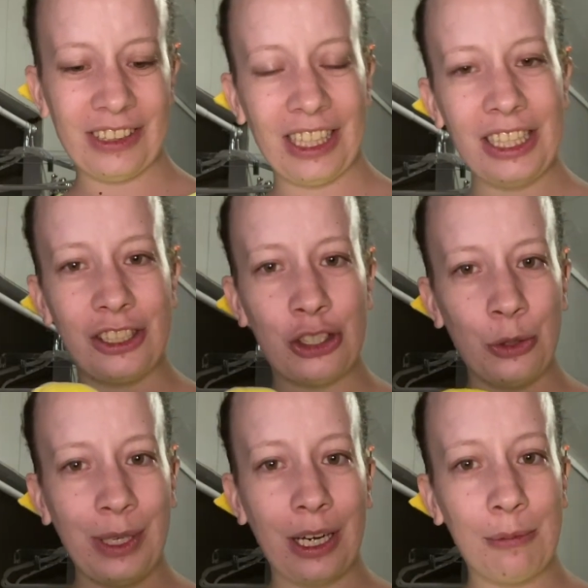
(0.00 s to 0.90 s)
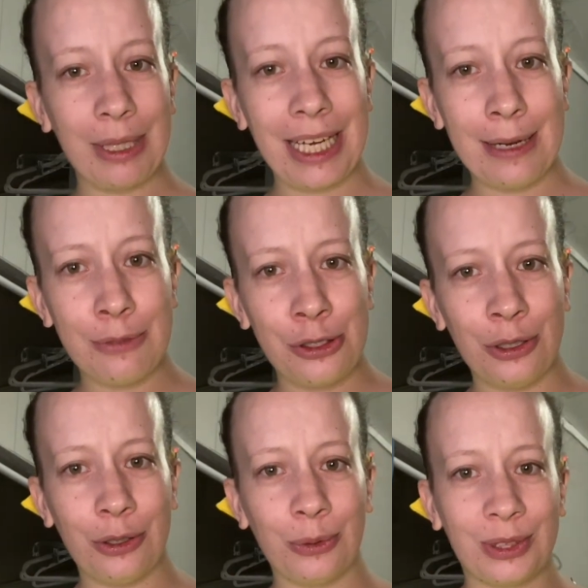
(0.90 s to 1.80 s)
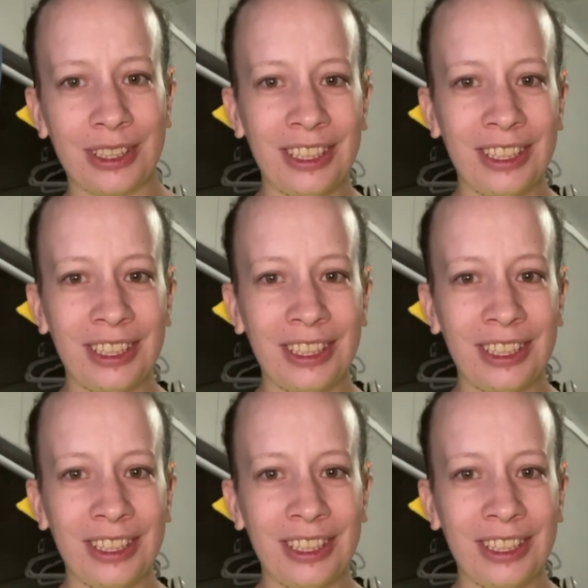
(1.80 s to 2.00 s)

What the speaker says: and he's chewing on my damn shoes.